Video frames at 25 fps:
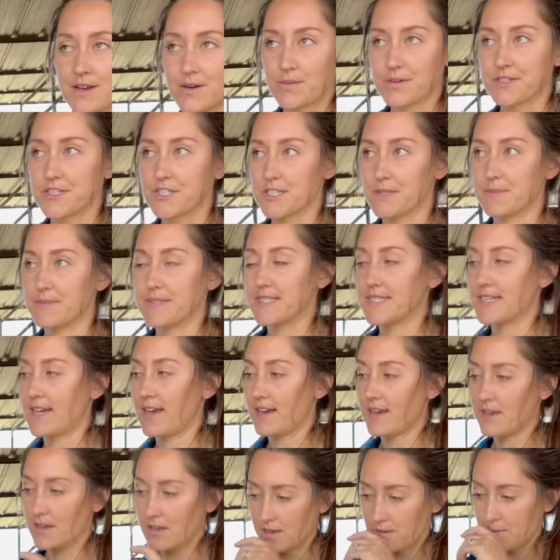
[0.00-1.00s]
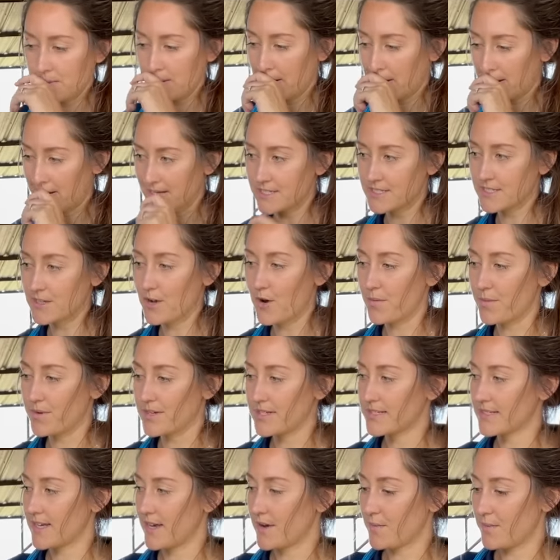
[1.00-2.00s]
which is a mistake because
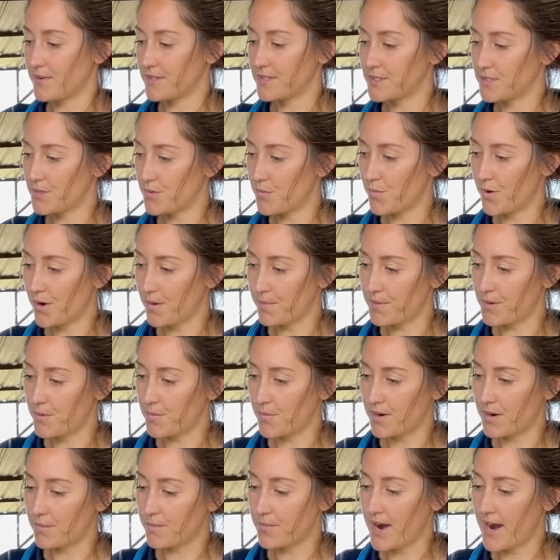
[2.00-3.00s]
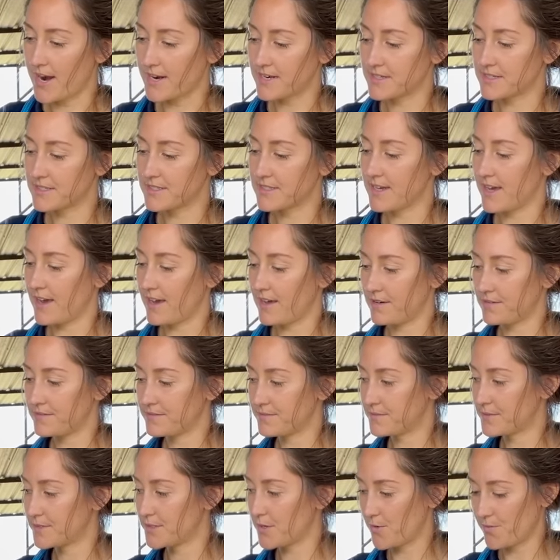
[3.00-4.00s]
always like once you worm, you want to practice again.
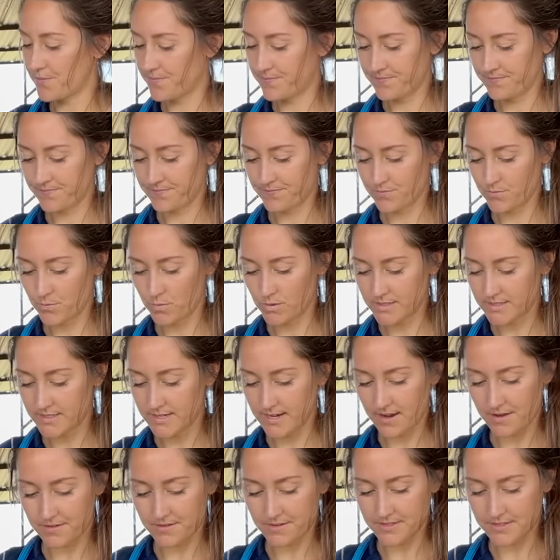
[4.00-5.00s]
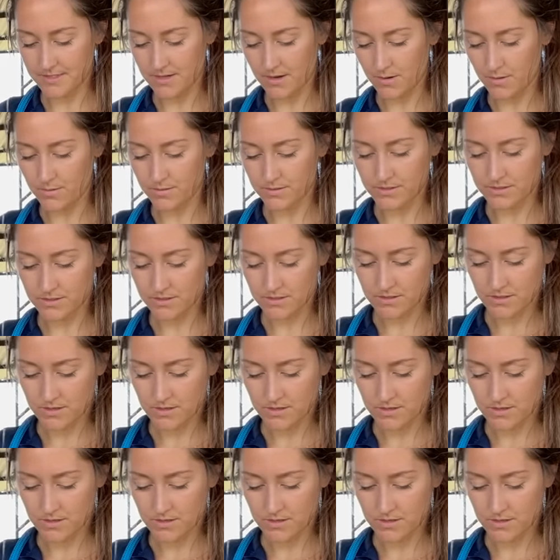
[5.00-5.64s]
So we'll see how this goes.